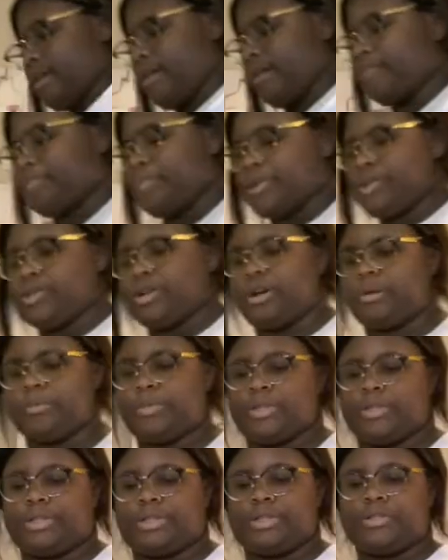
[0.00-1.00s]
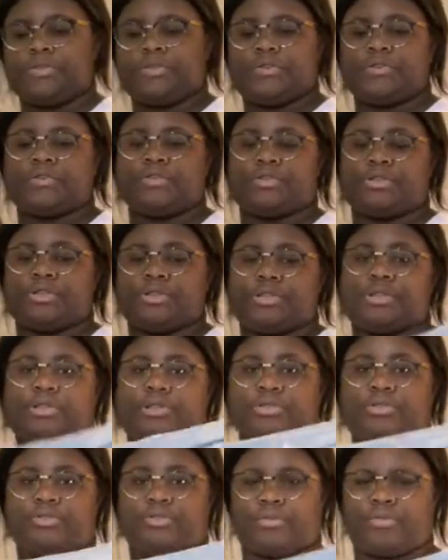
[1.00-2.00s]
A pajamas. These are just the
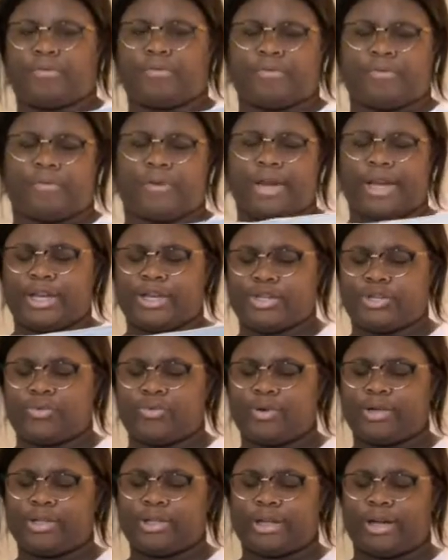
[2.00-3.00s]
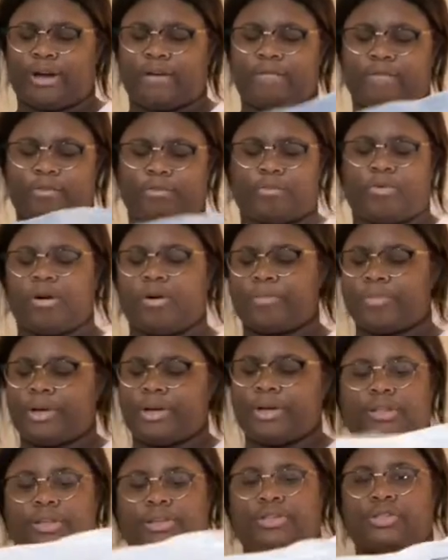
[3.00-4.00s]
gray shorts I got from Walmart,
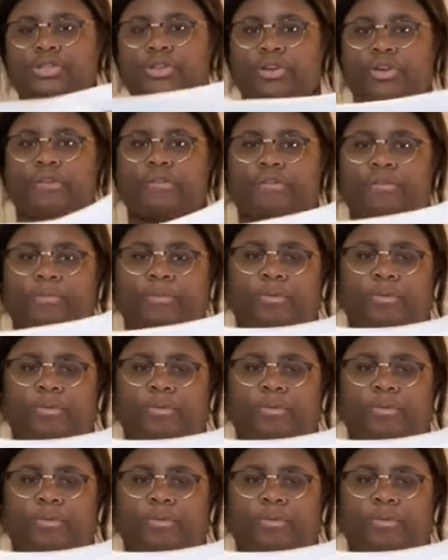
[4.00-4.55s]
this shirt from